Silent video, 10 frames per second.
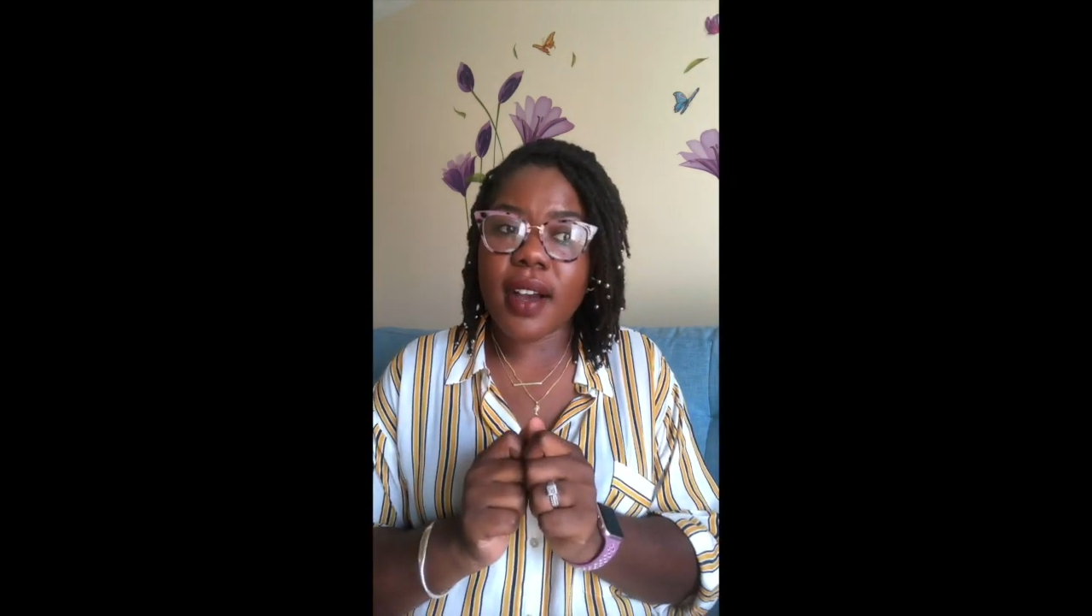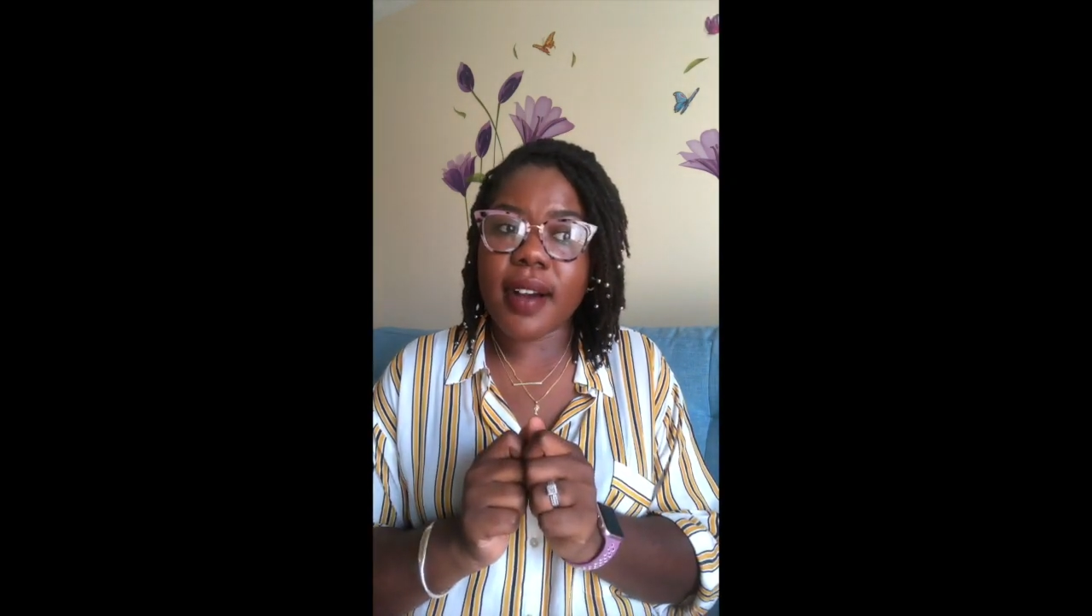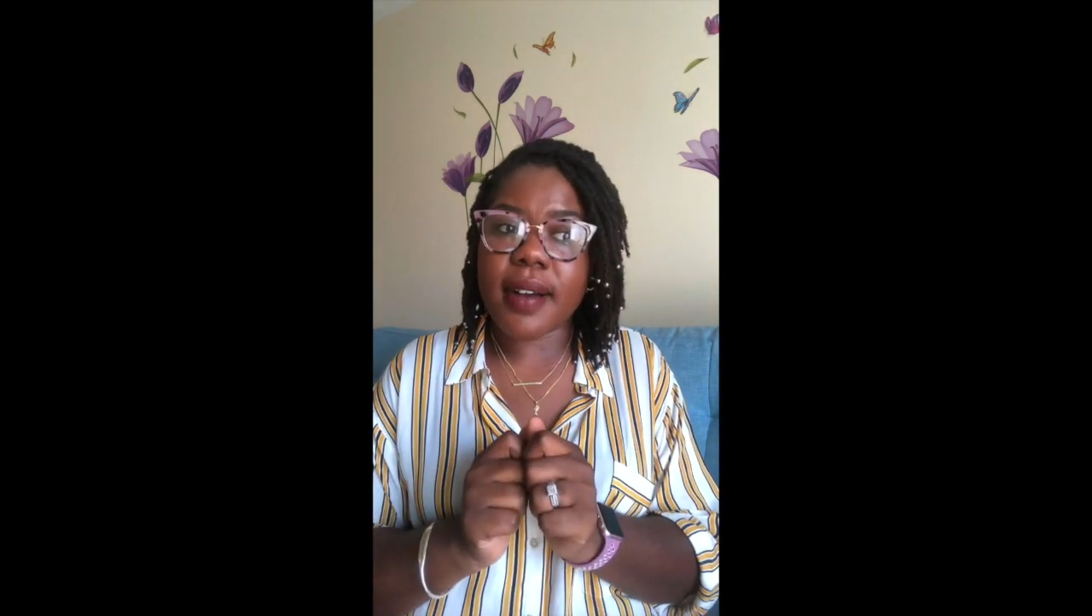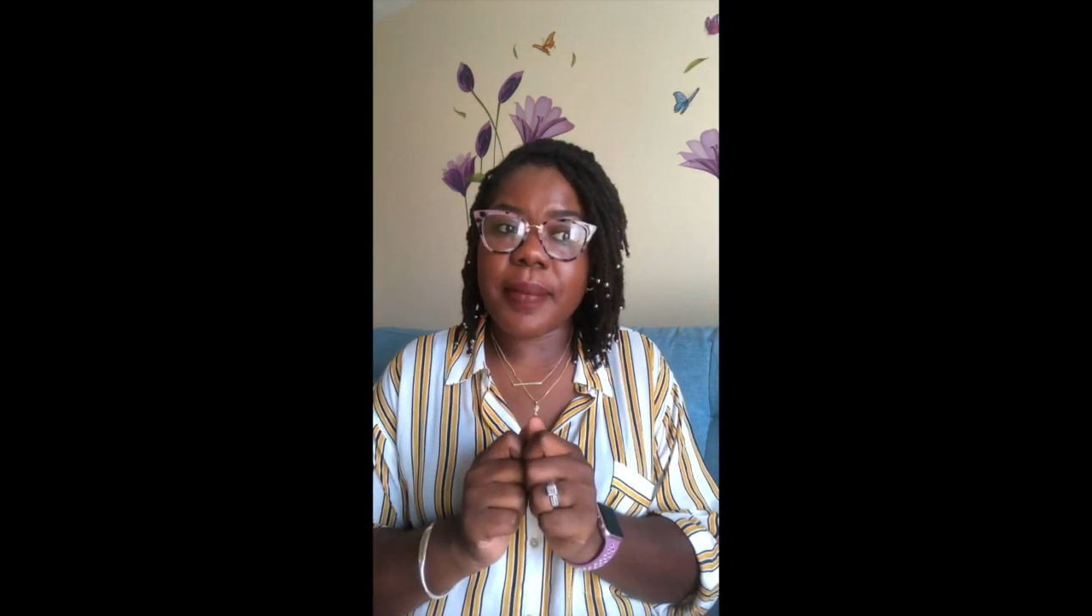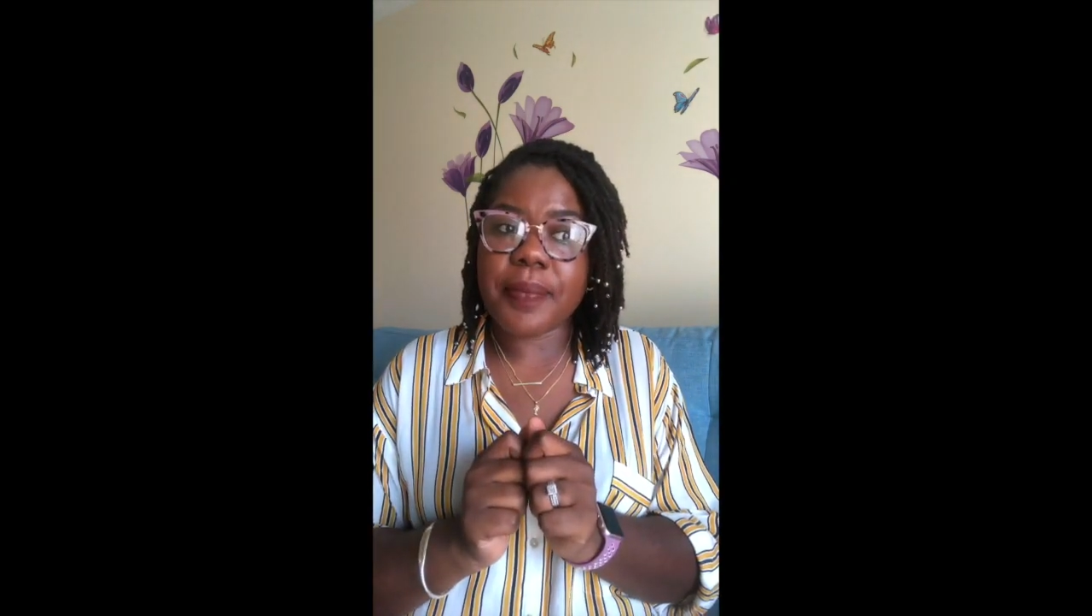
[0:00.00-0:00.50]

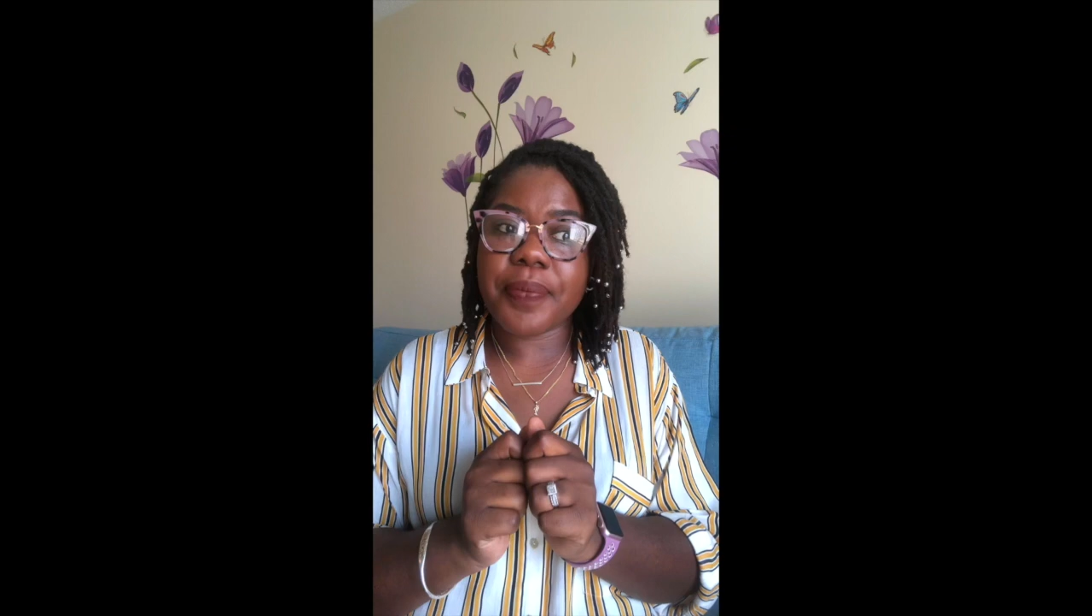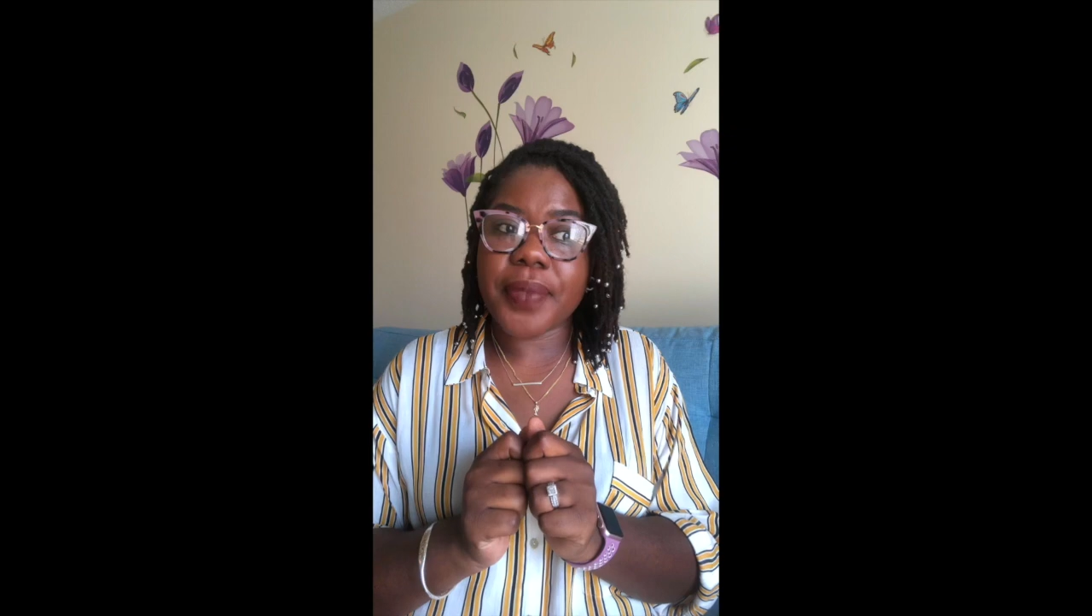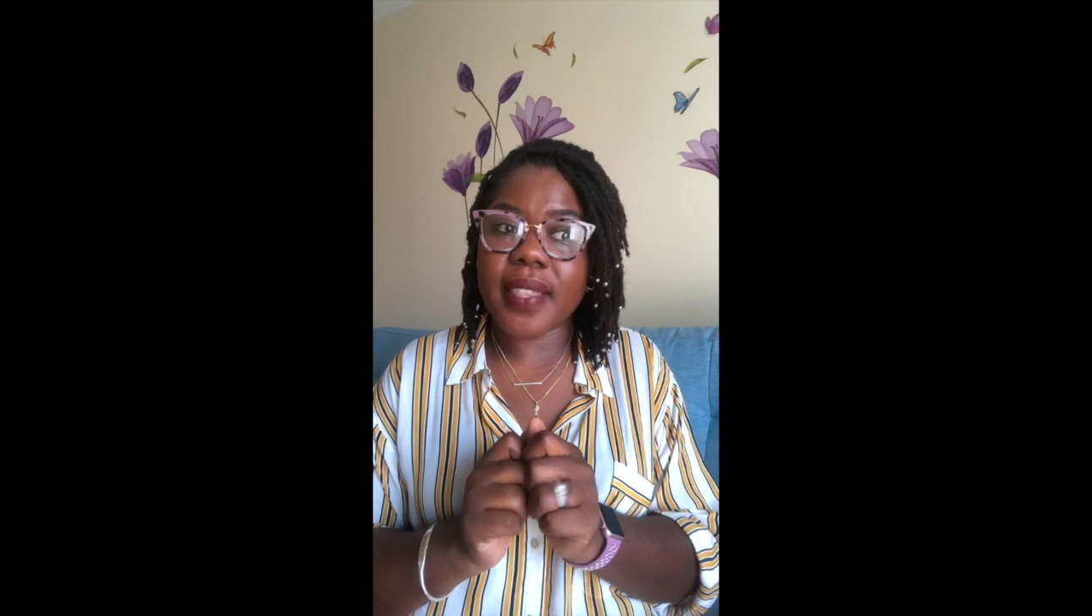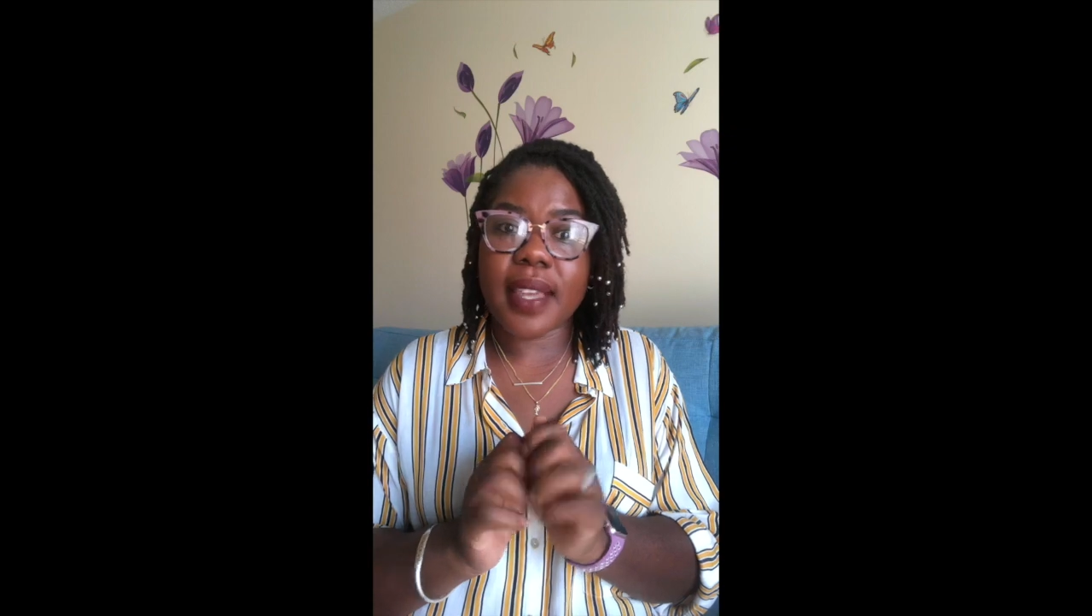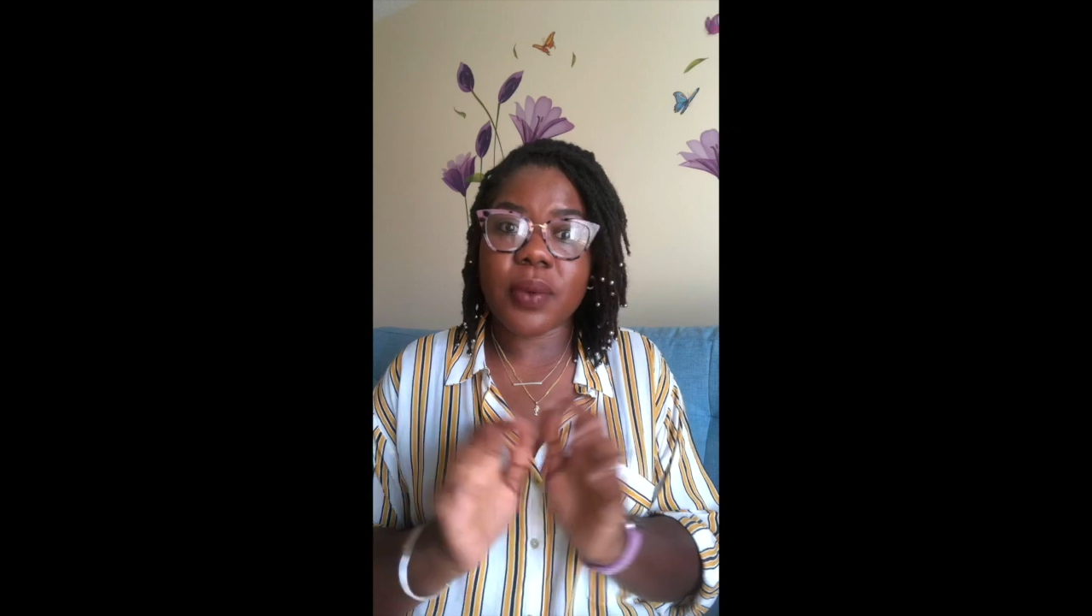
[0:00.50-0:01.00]
and